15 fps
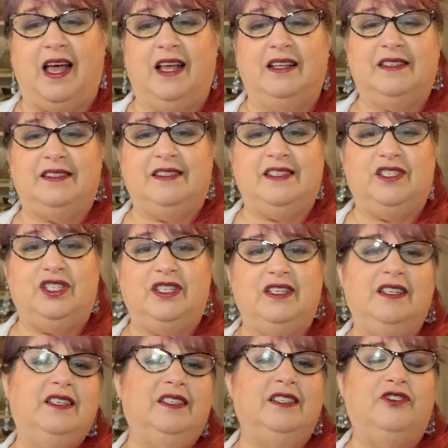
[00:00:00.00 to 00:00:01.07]

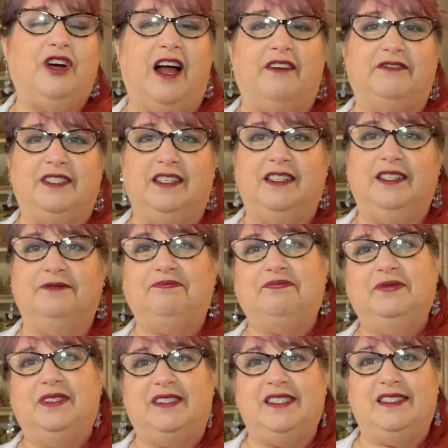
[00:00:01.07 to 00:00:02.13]
stitchy, crafty
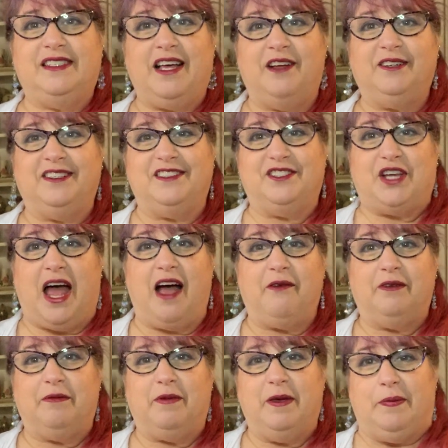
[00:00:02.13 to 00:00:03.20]
sit down and chat
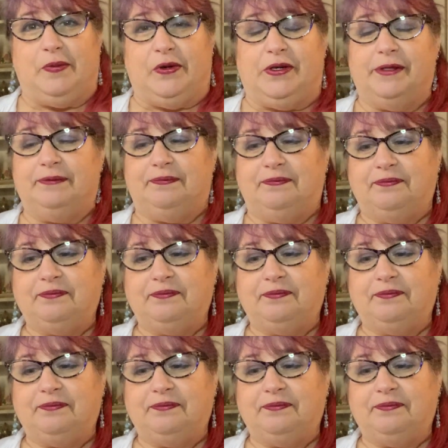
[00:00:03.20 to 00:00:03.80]
with people,